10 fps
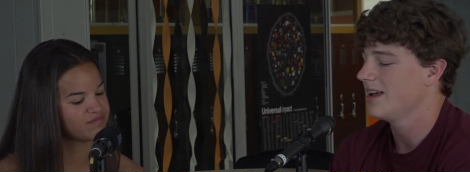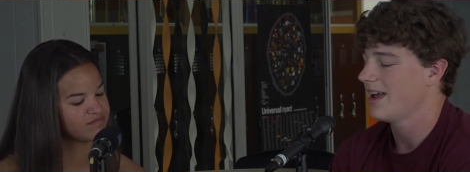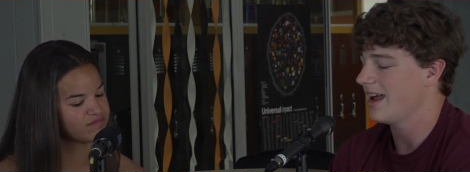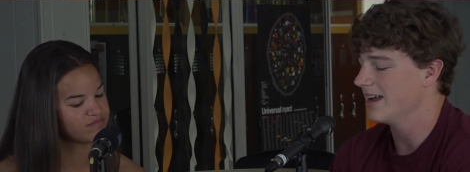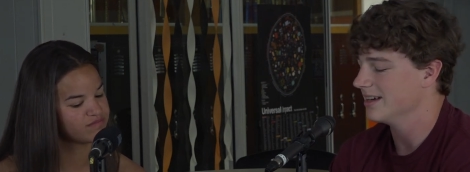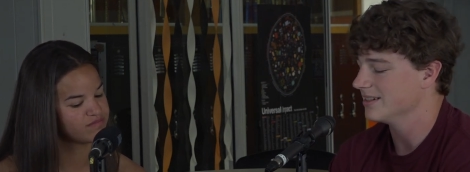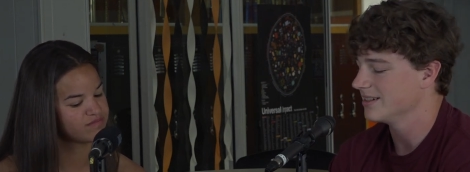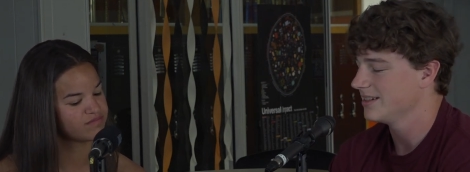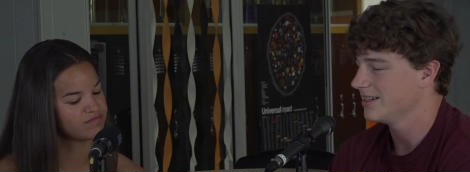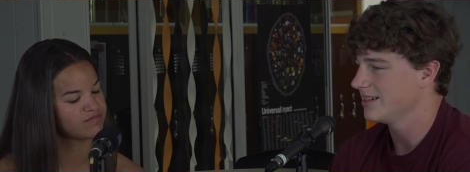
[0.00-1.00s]
Speaker 1: And
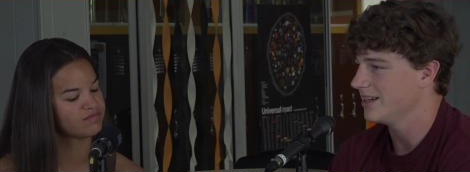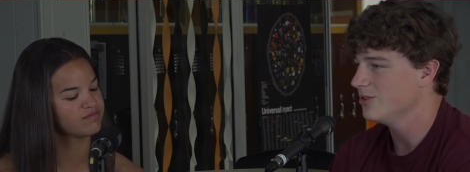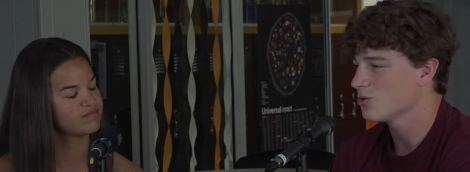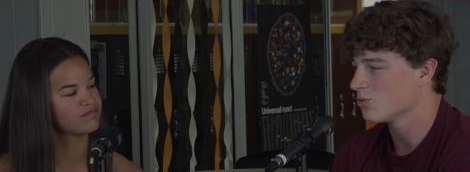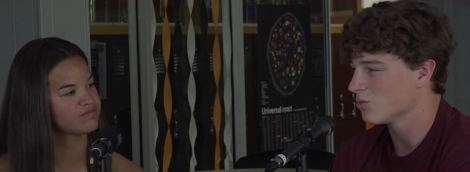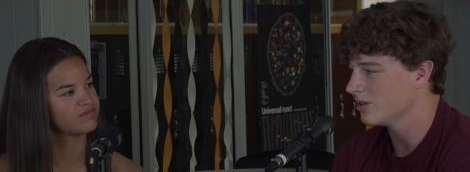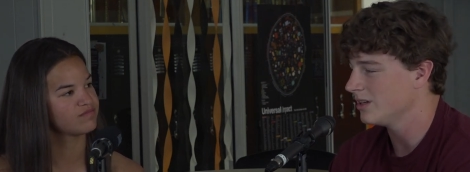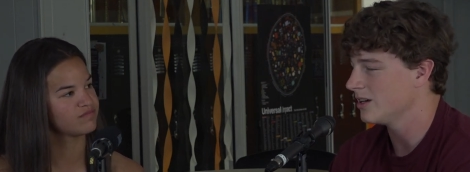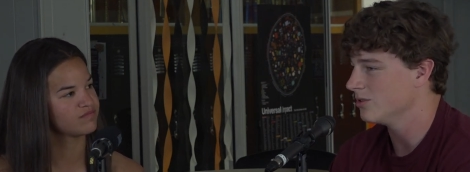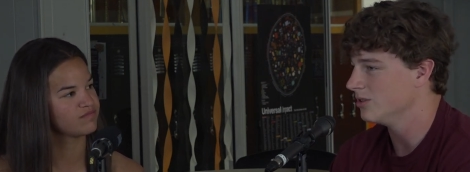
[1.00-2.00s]
it was a
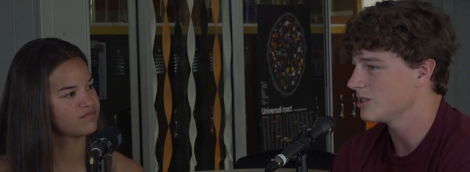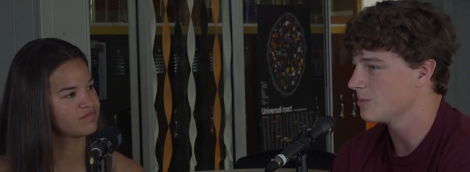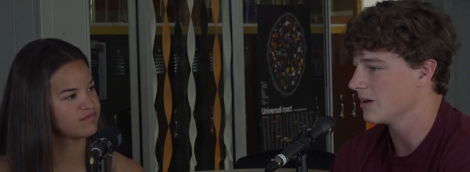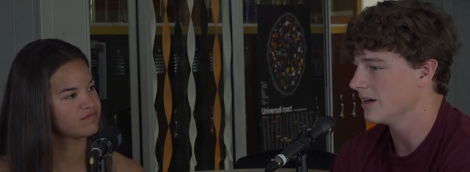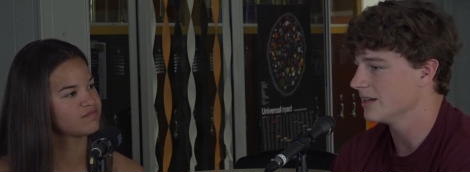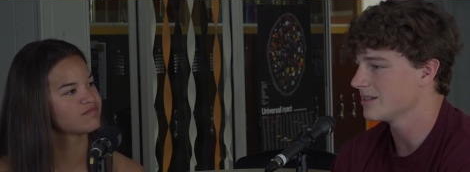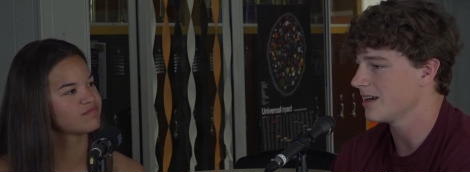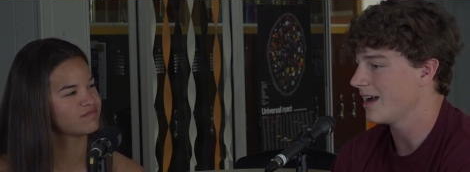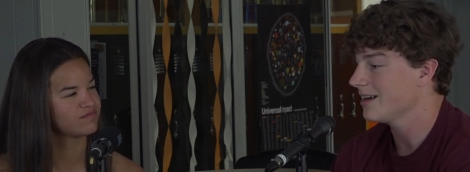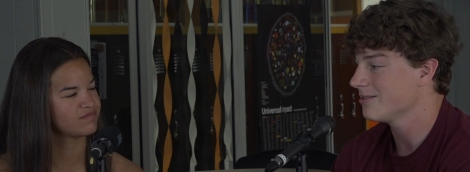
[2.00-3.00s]
really cool experience.
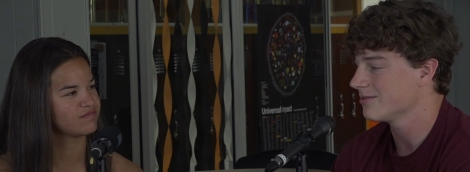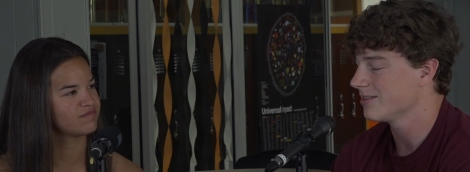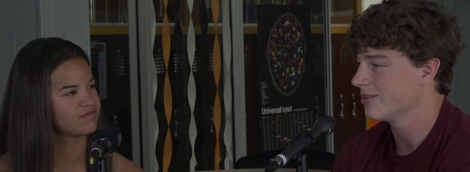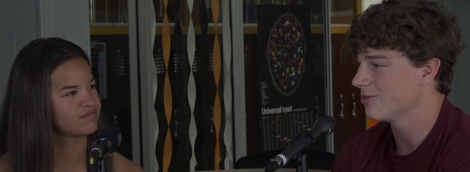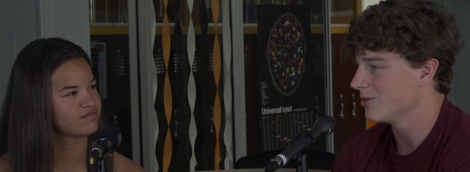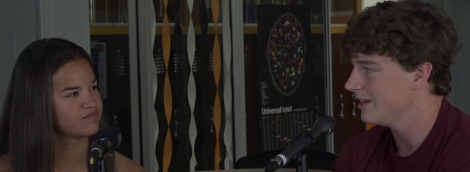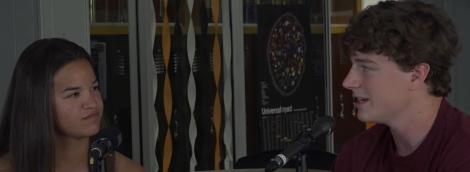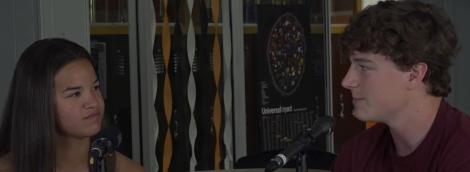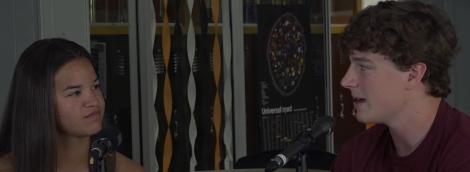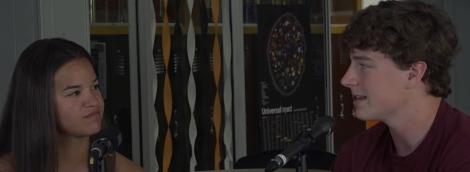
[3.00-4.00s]
I didn't really
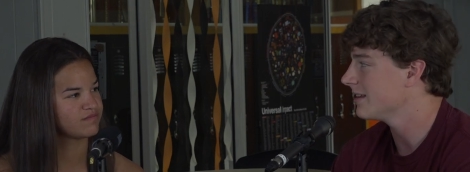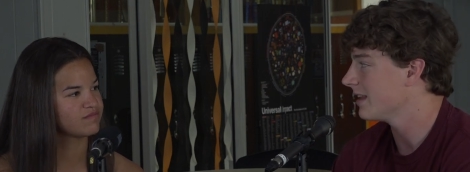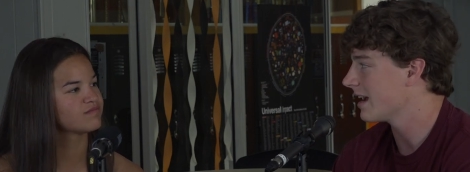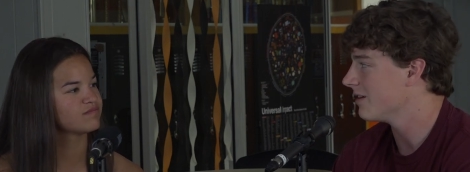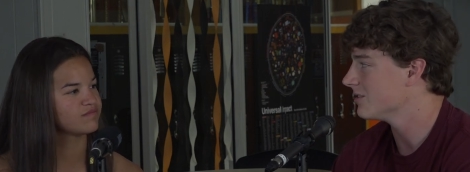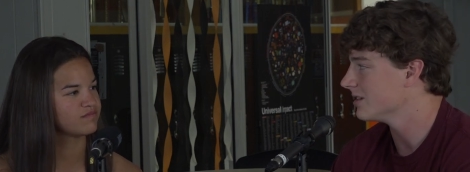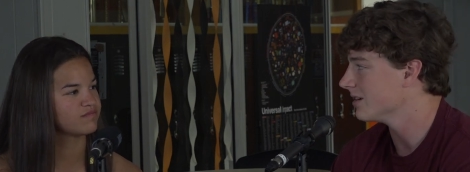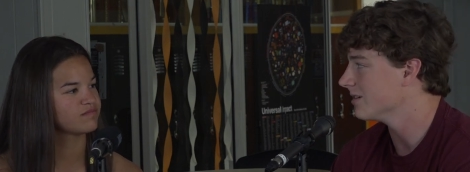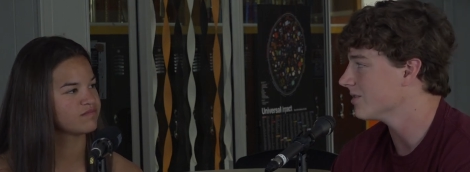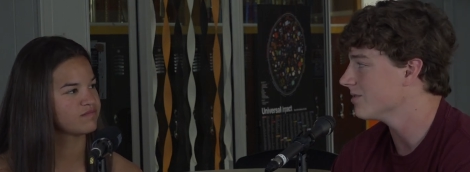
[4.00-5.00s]
expect it. Like, I was
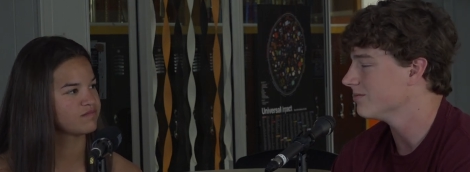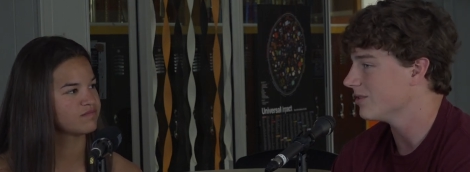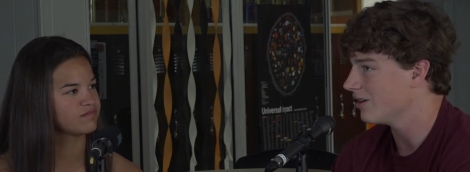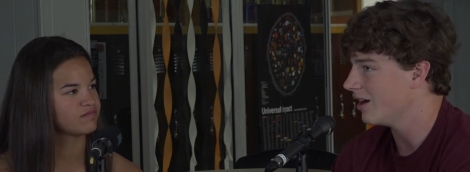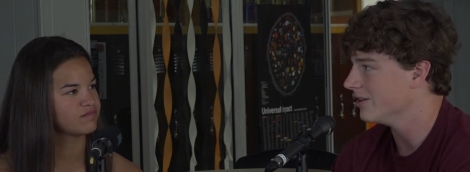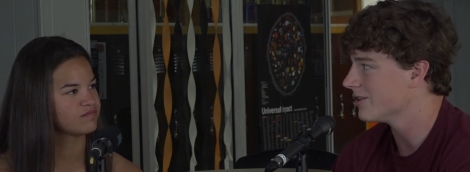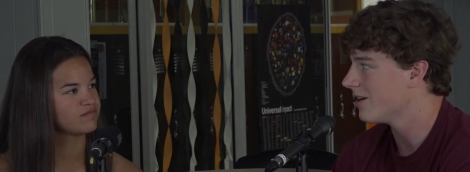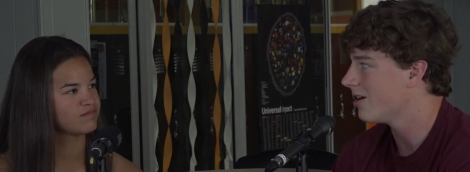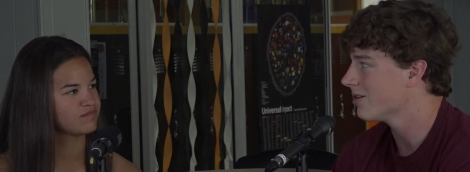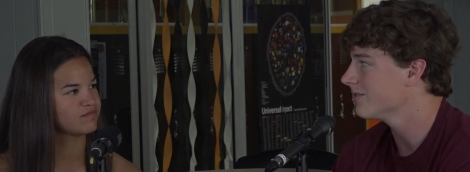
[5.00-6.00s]
the
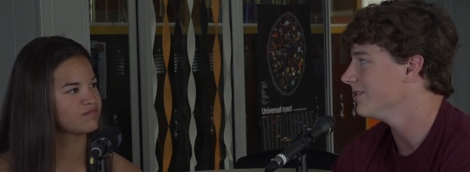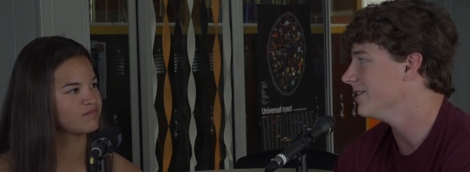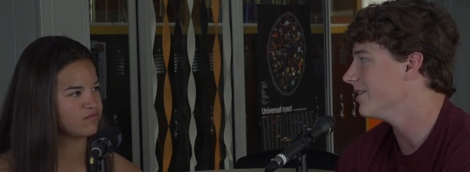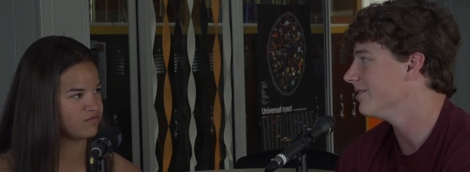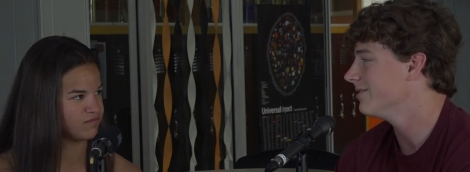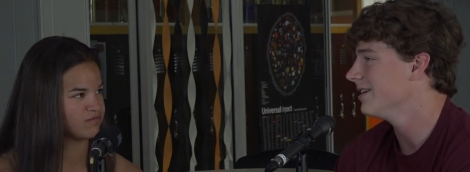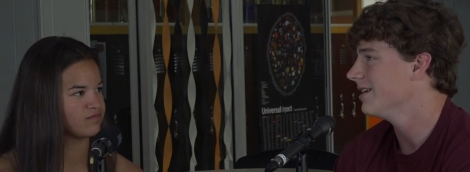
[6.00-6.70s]
underdog, you know.